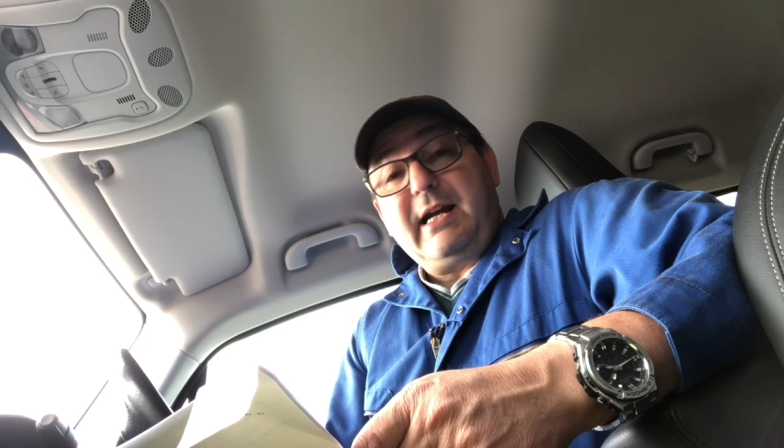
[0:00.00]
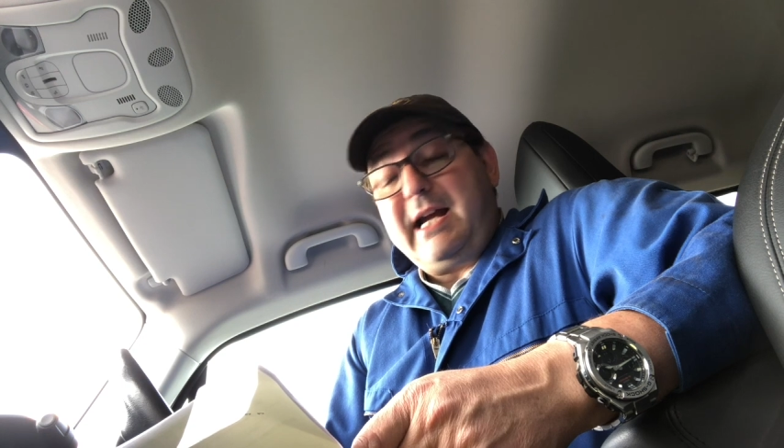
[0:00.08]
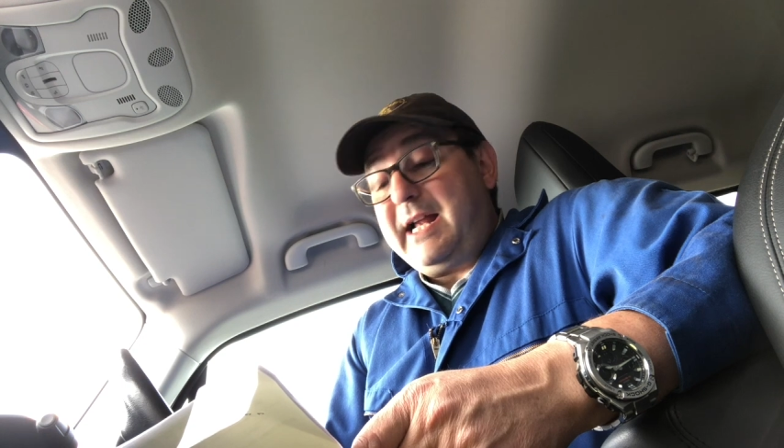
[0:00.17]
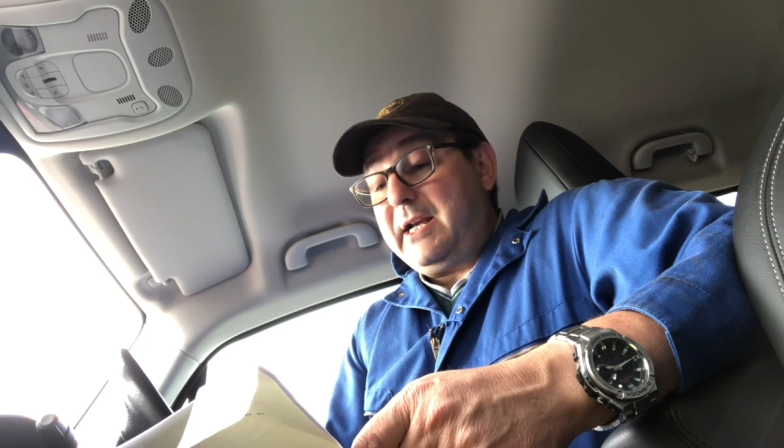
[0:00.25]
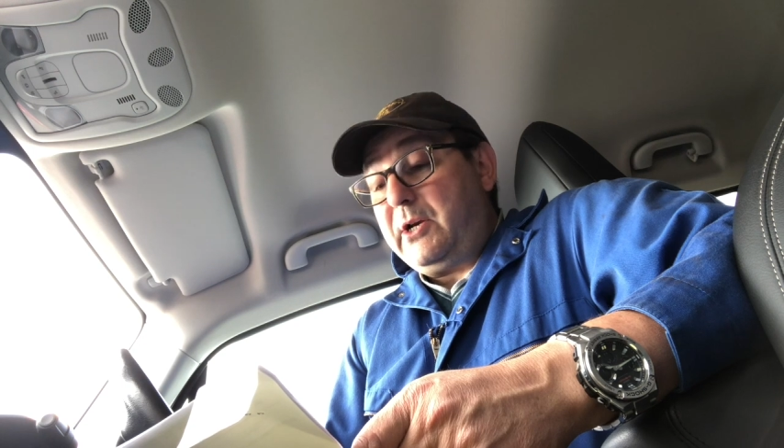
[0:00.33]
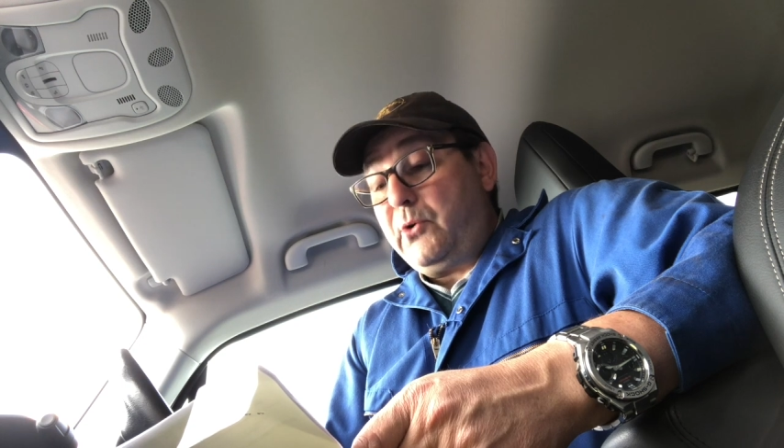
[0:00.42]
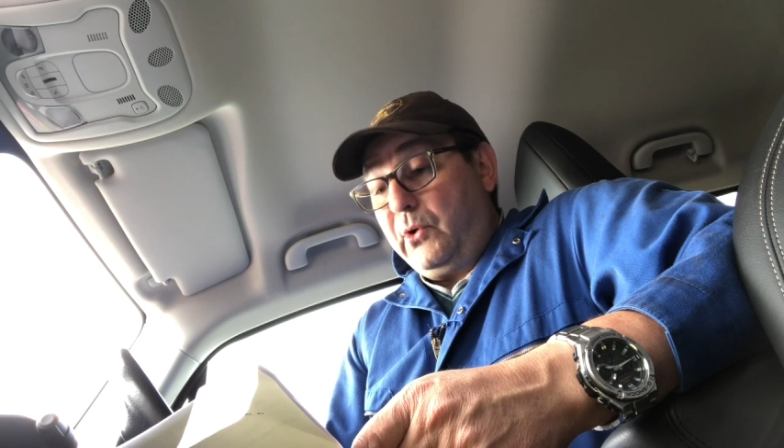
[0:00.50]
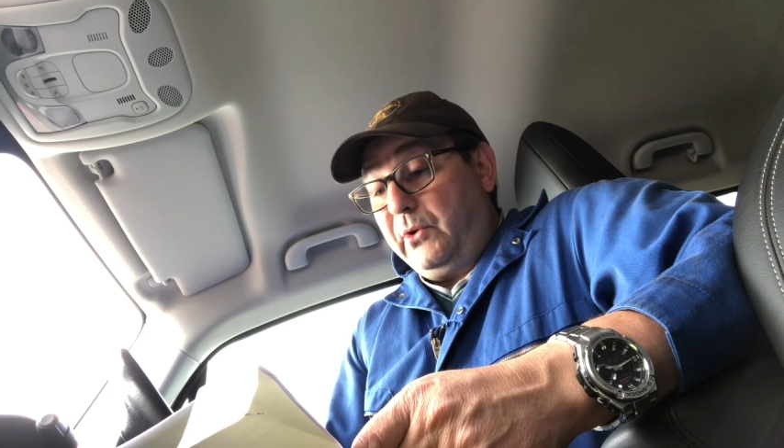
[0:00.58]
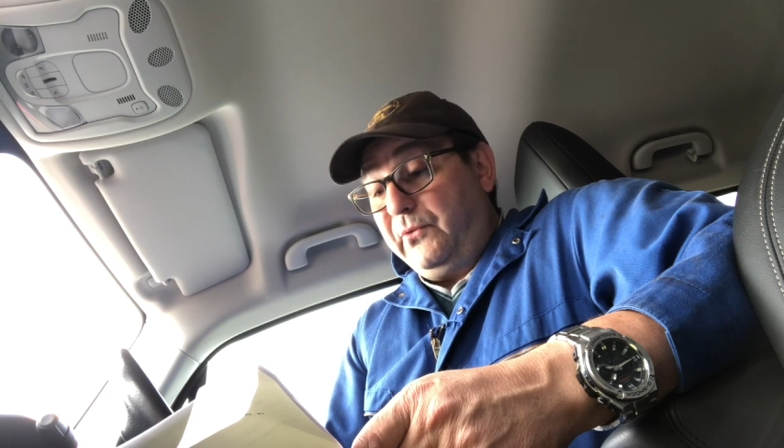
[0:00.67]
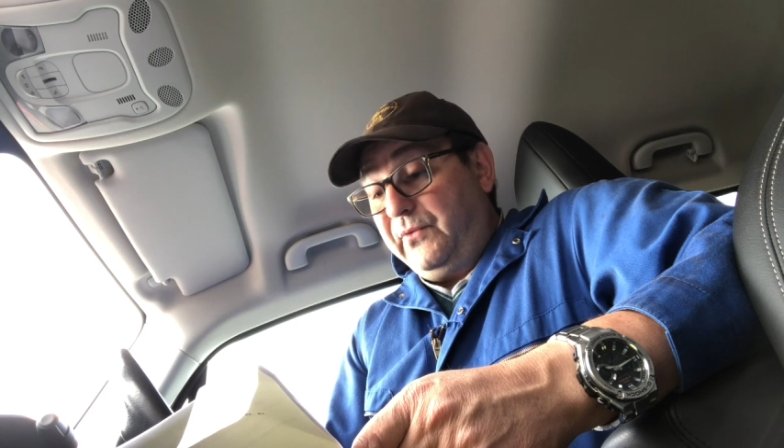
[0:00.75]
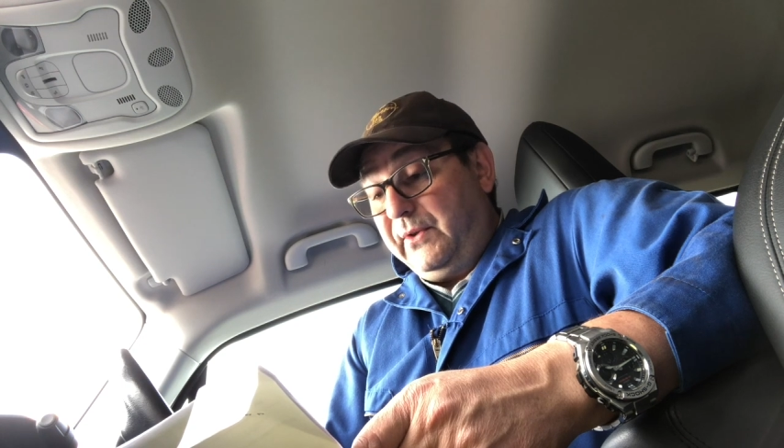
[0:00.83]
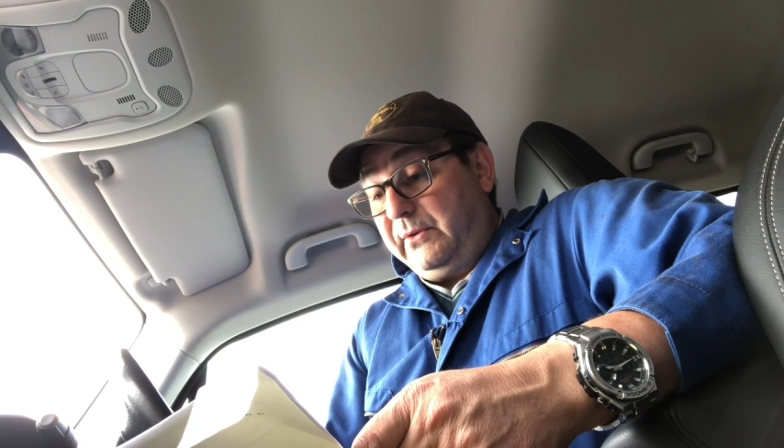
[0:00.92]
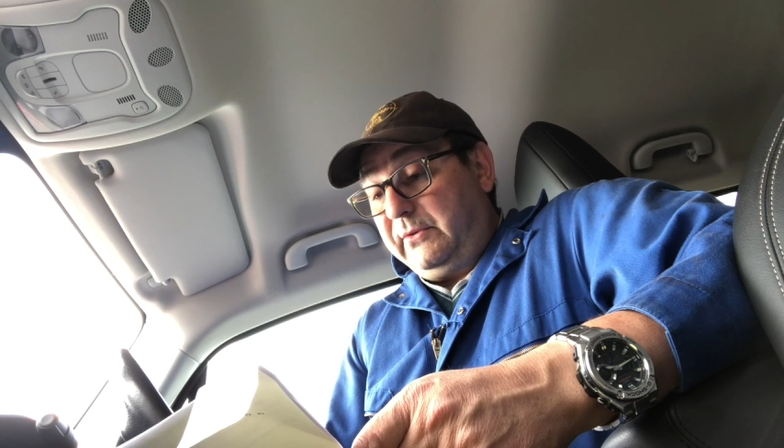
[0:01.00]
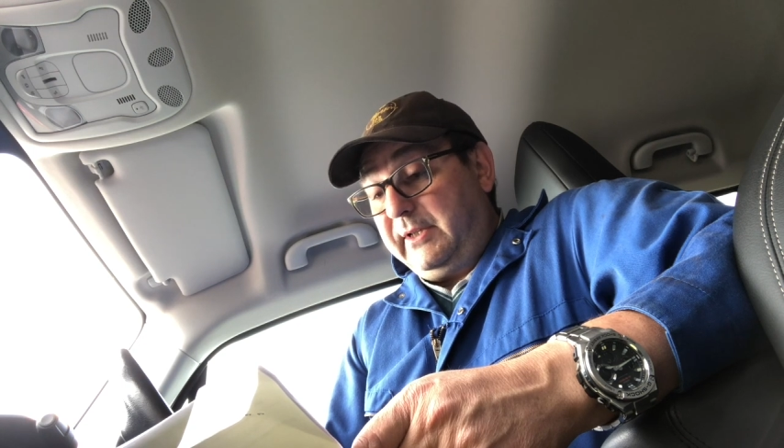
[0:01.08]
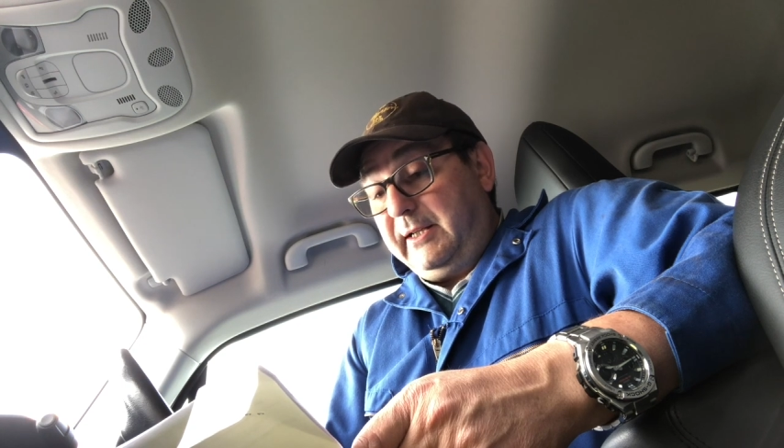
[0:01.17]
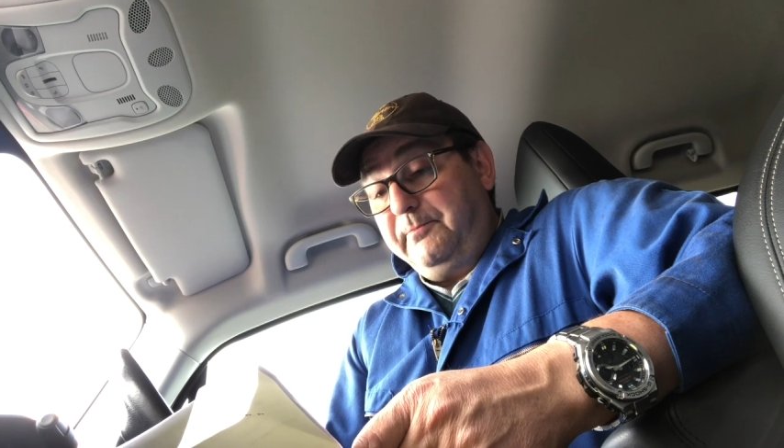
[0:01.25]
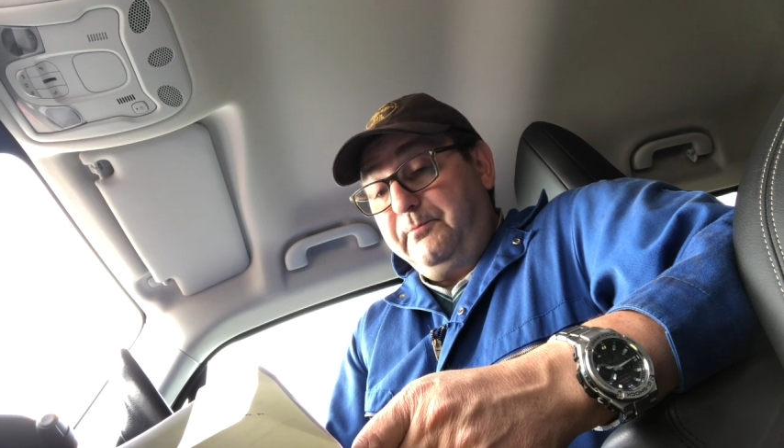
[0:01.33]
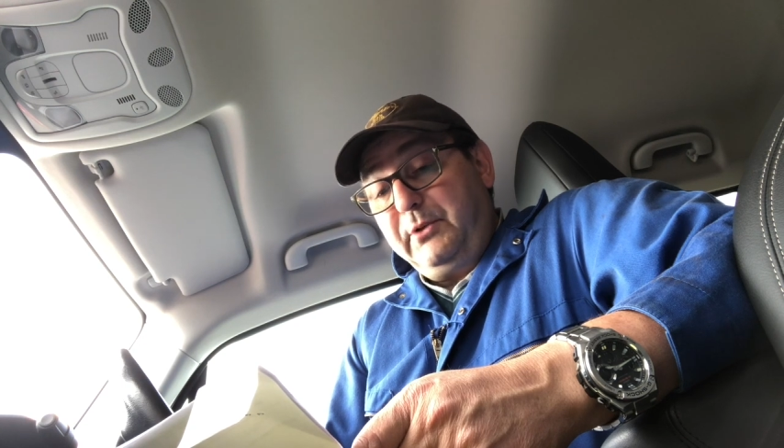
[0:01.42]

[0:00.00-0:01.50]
and an oil filter,